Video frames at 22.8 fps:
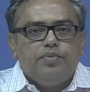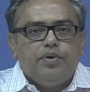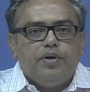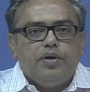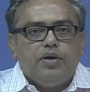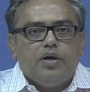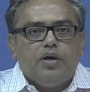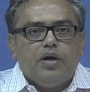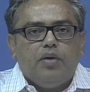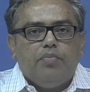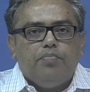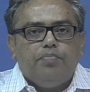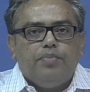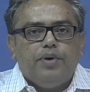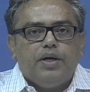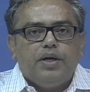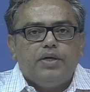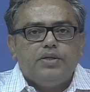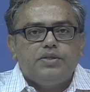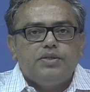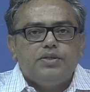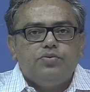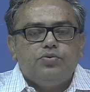in
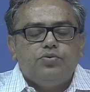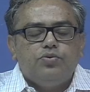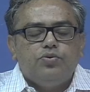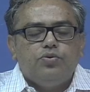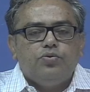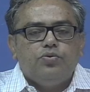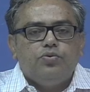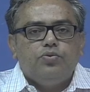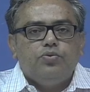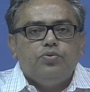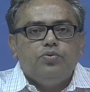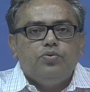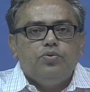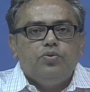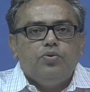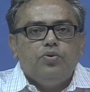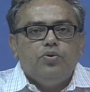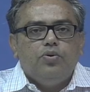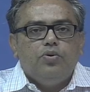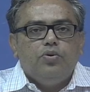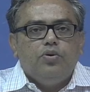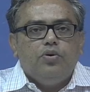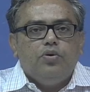comparison to
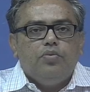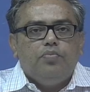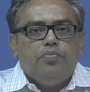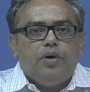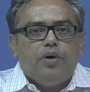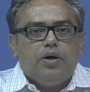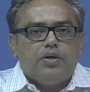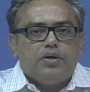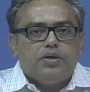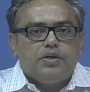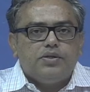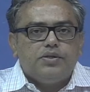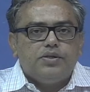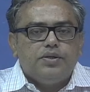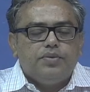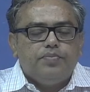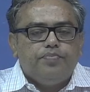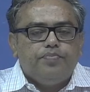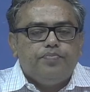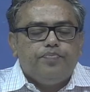partnership.